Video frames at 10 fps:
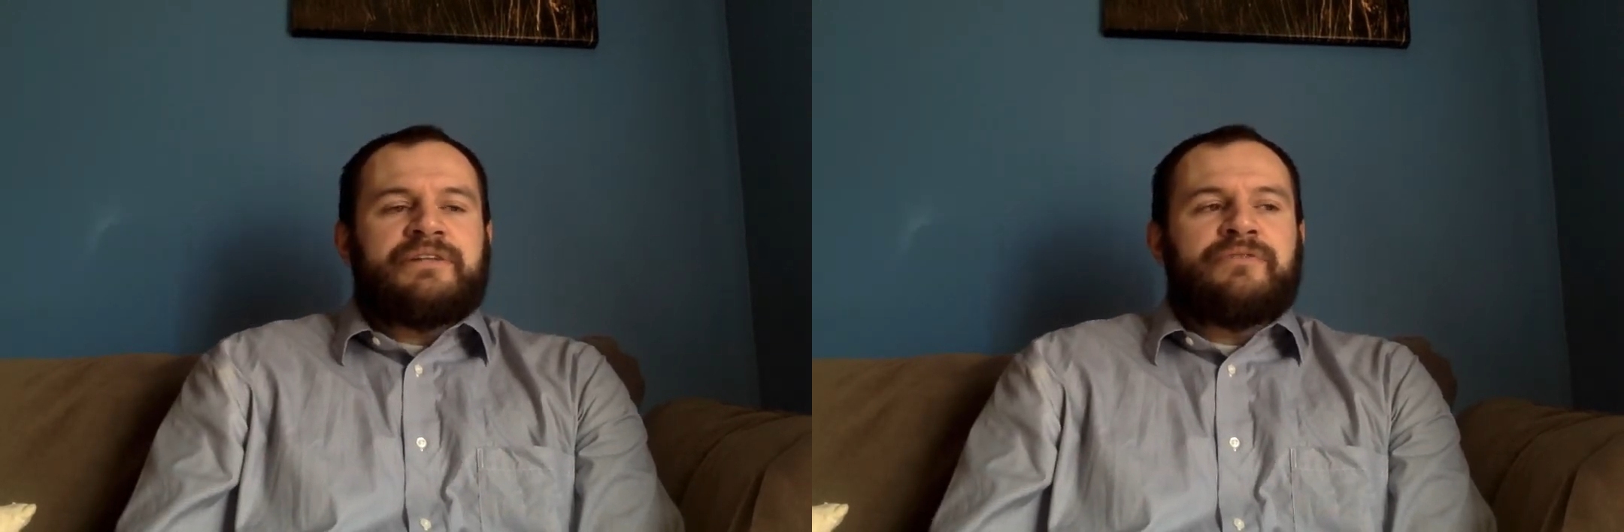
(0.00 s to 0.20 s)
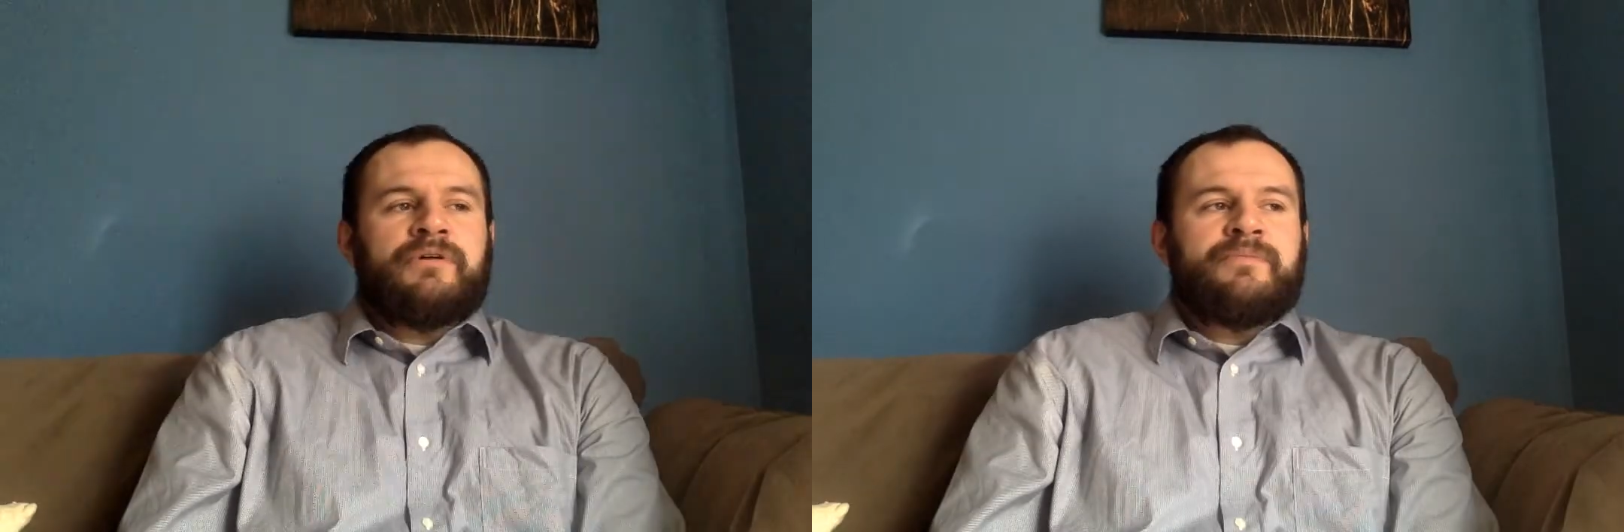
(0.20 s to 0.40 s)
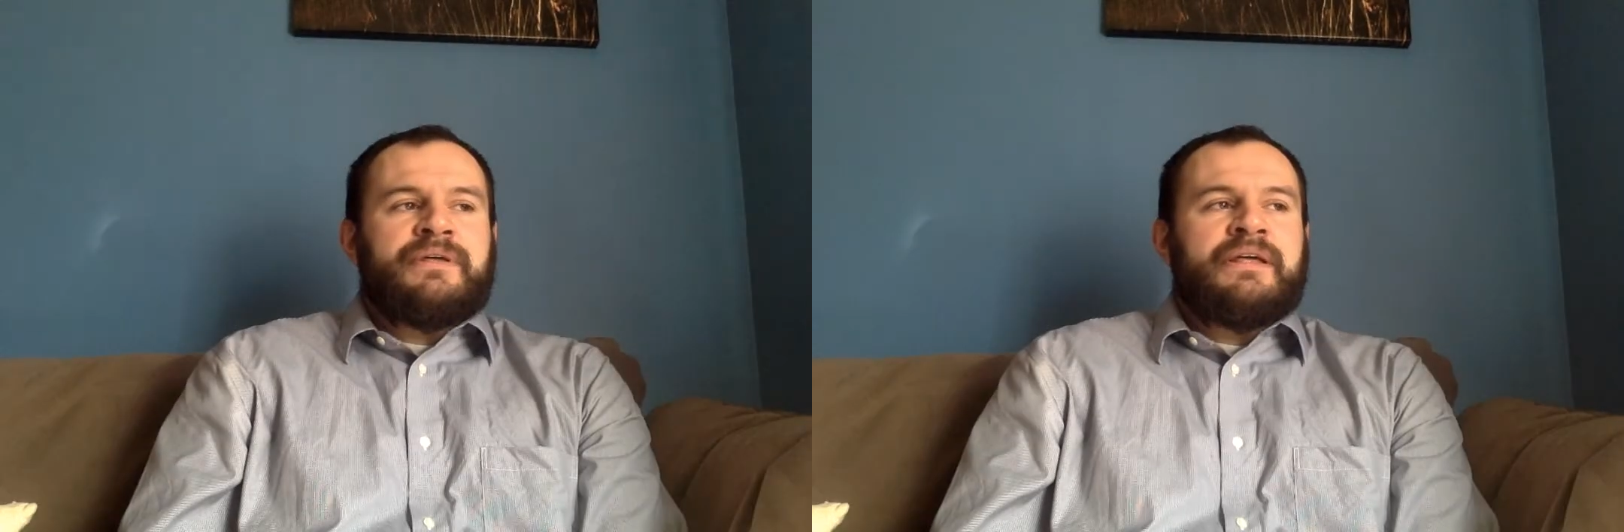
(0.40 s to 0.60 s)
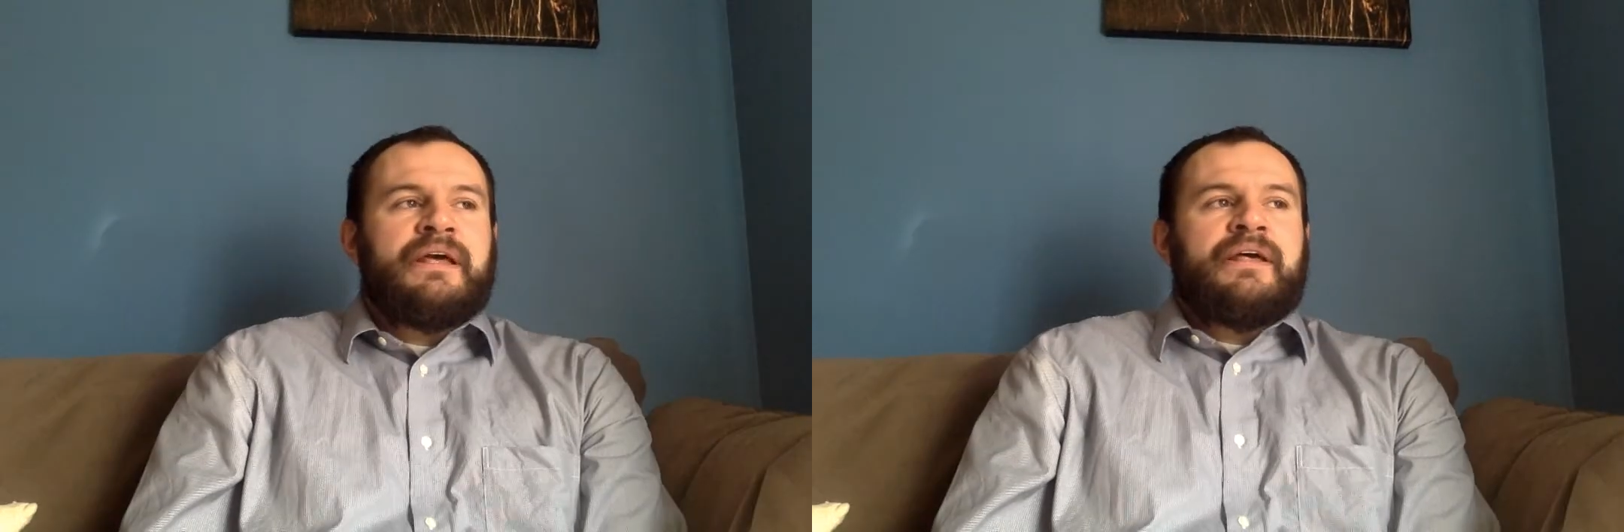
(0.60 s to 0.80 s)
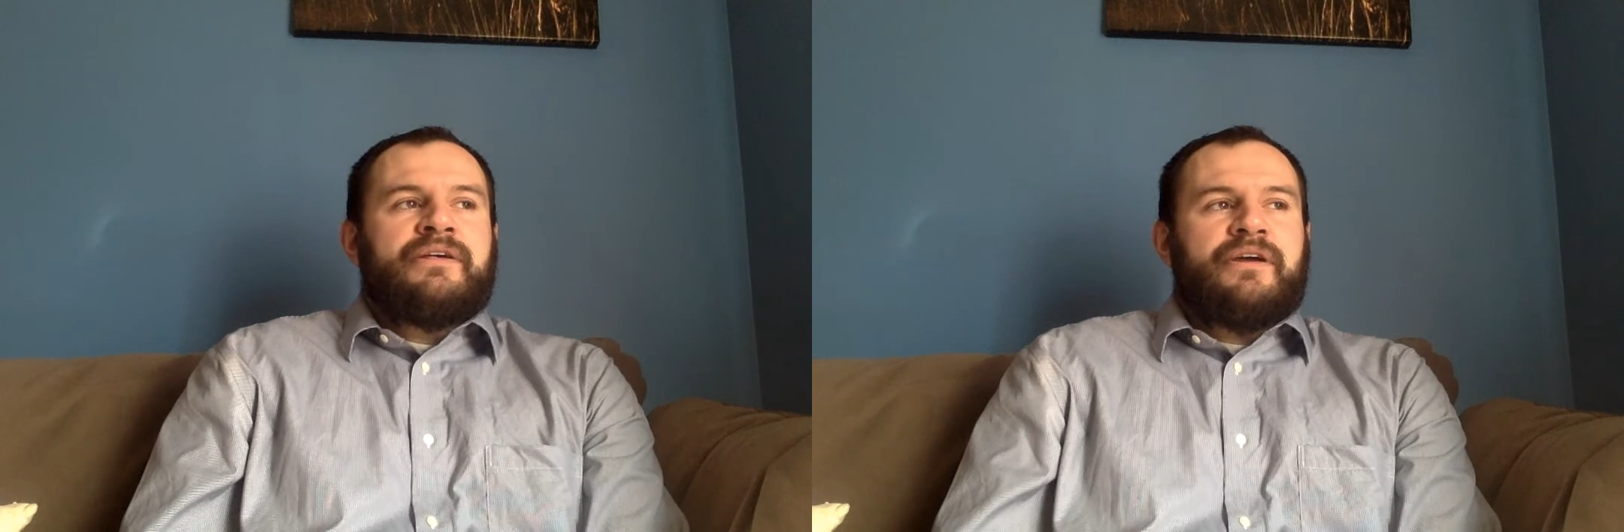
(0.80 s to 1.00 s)
You want to be
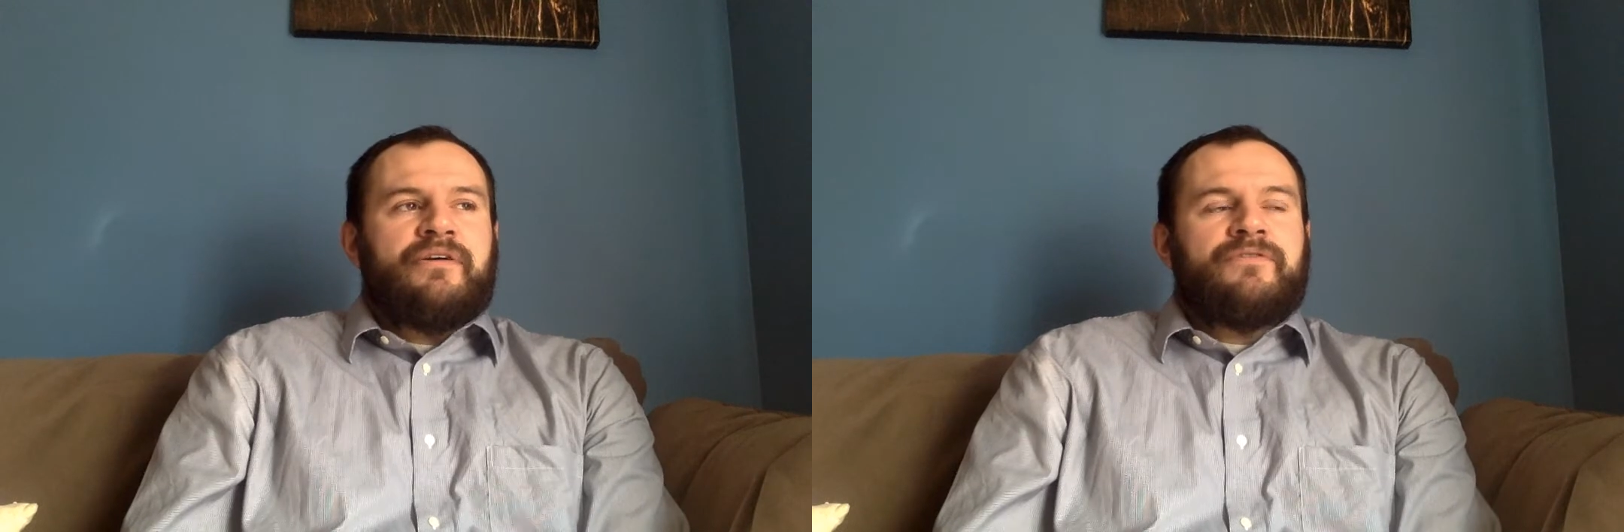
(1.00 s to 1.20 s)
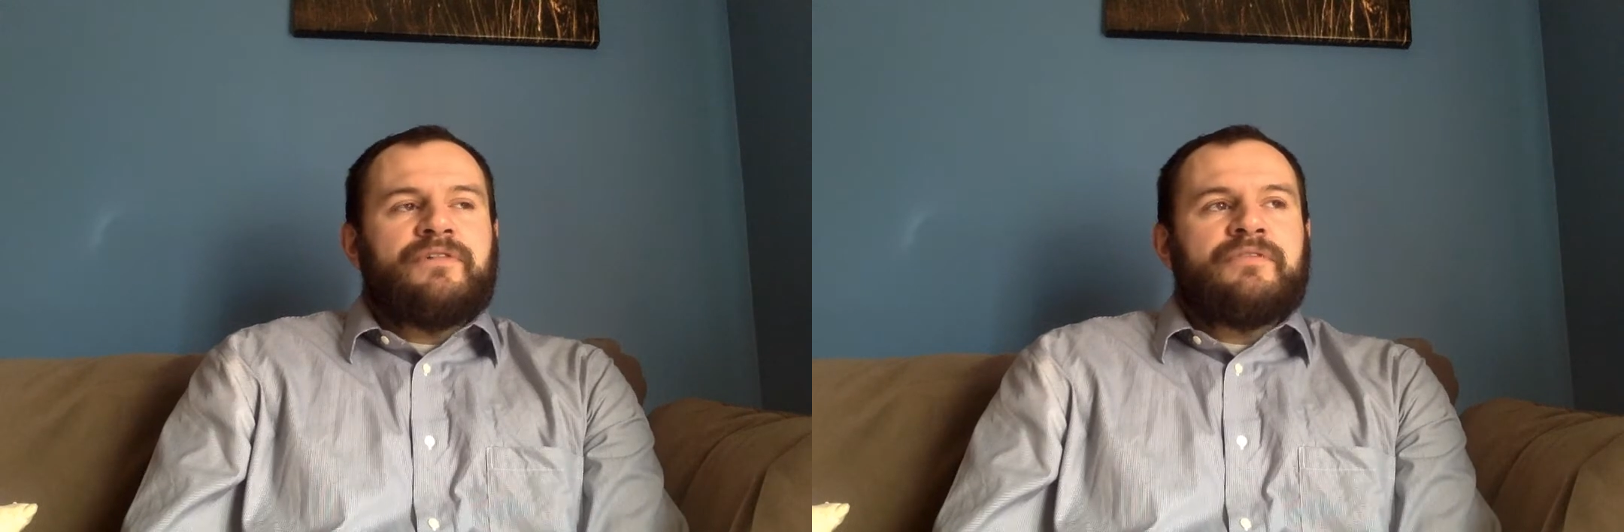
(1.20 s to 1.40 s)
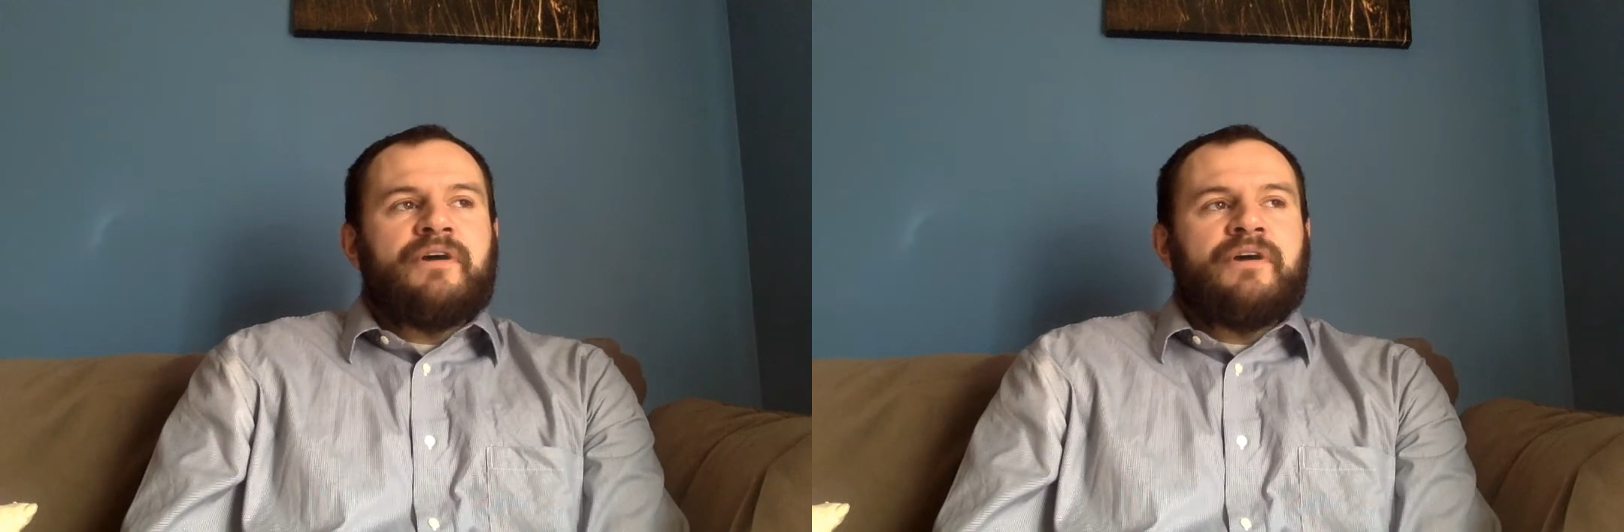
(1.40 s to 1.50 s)
careful of